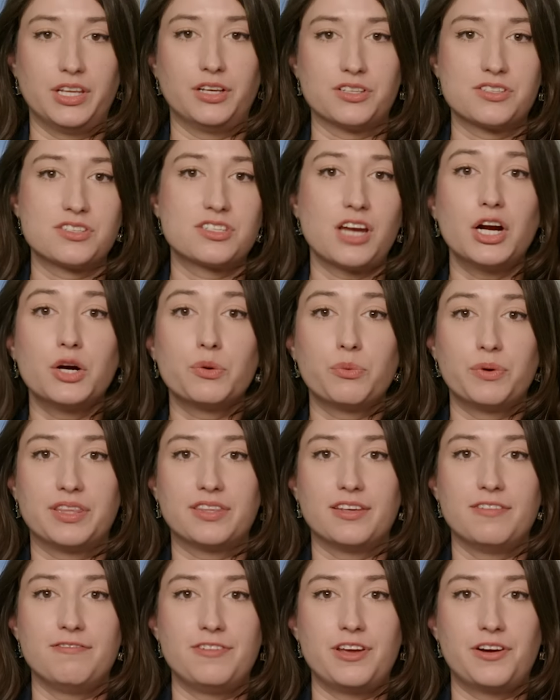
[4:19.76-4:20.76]
They'll start
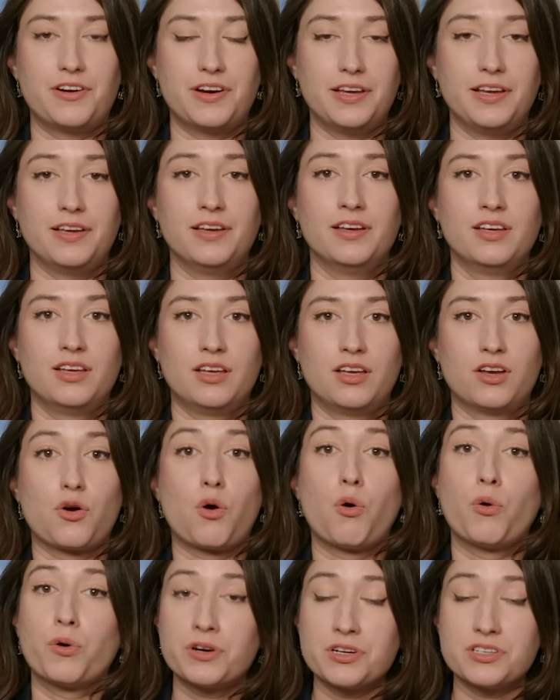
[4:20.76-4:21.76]
with a very
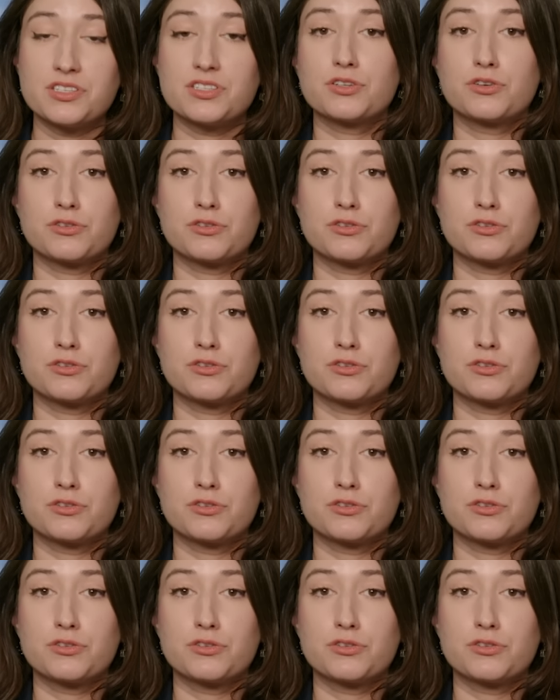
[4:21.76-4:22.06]
coarse